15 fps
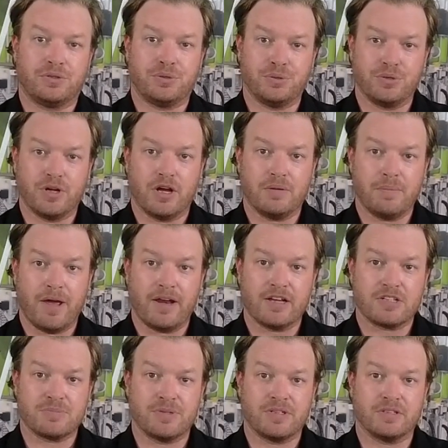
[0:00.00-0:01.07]
2-gun
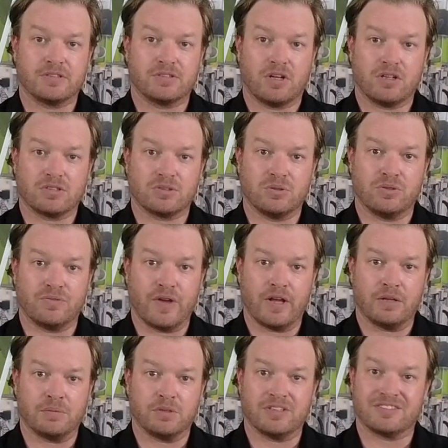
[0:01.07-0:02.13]
management is also
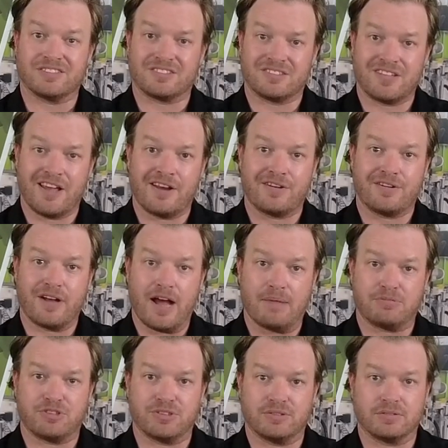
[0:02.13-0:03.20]
available as a standard
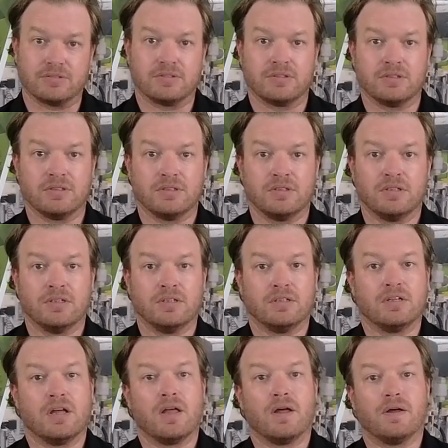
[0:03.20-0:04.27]
option.
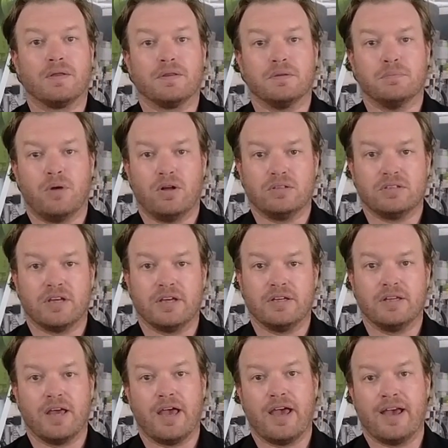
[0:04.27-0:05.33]
The Multi
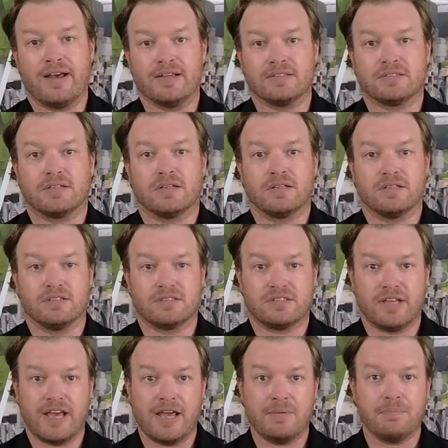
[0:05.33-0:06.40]
has the
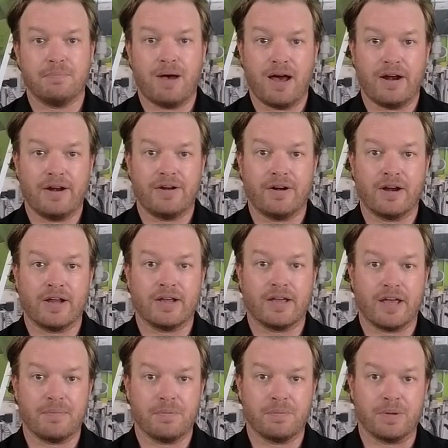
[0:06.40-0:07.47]
same monitoring
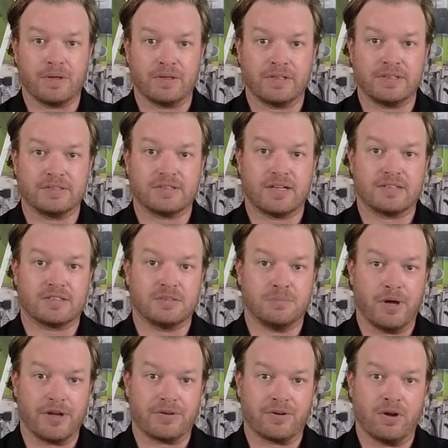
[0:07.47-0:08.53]
capabilities as the
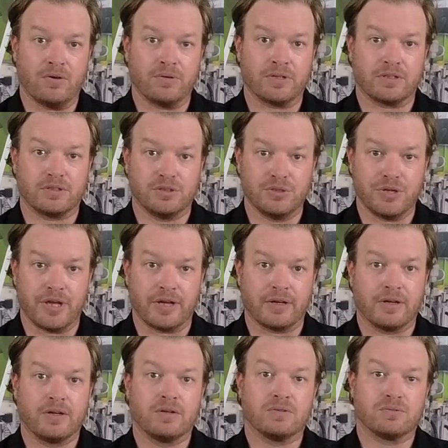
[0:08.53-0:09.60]
Micro, including
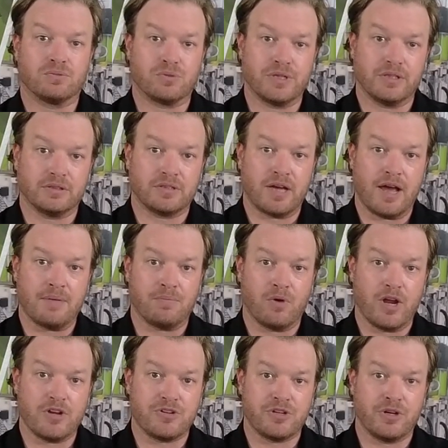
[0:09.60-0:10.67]
real-time
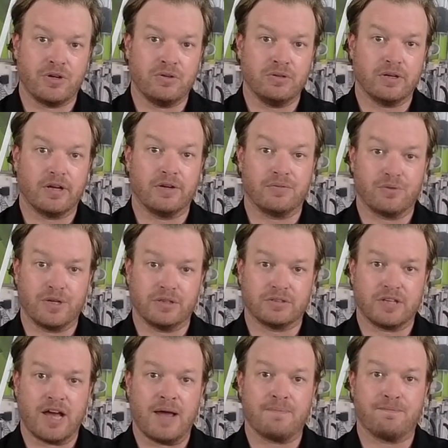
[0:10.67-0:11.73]
ratio and
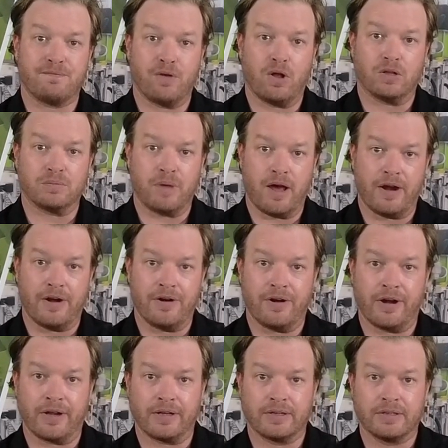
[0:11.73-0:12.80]
real-time fault
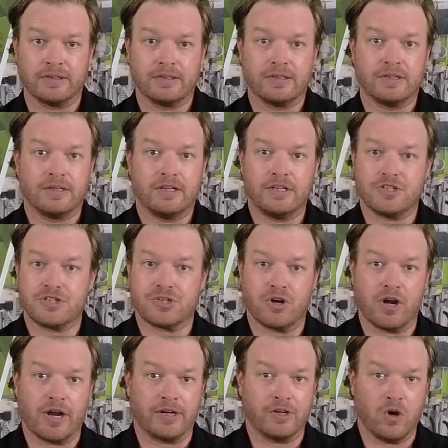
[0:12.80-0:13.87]
monitoring,
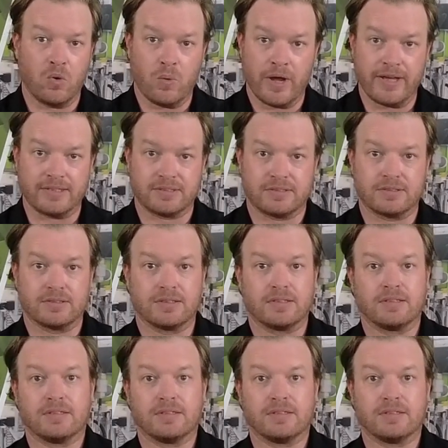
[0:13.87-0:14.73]
ensuring no waste.